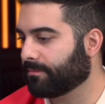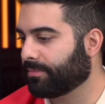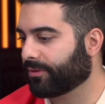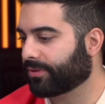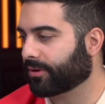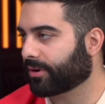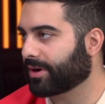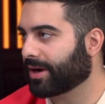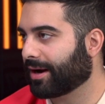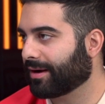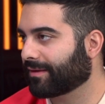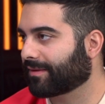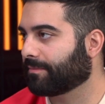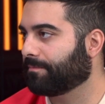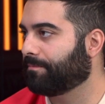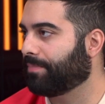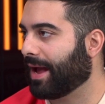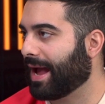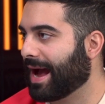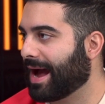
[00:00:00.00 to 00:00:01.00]
but they're not as
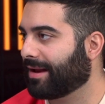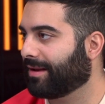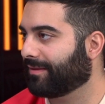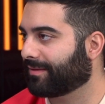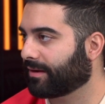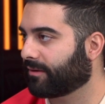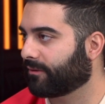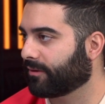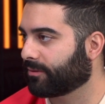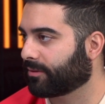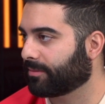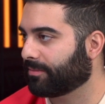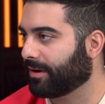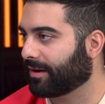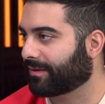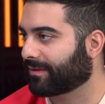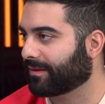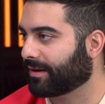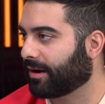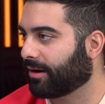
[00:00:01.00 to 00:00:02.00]
bad as everyone
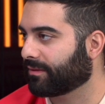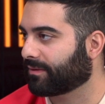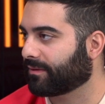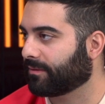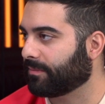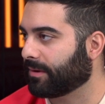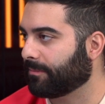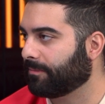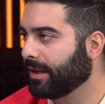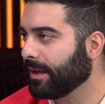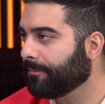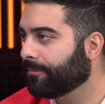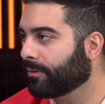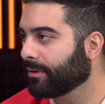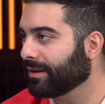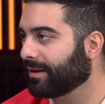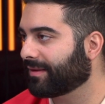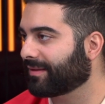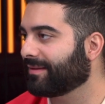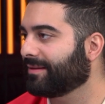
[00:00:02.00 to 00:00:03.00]
makes it out to be.
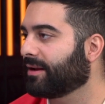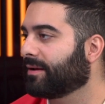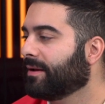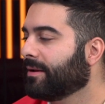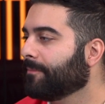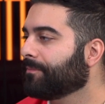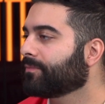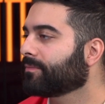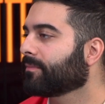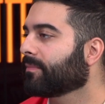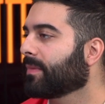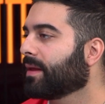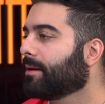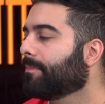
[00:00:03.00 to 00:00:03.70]
People listen. No, but to, they aren't.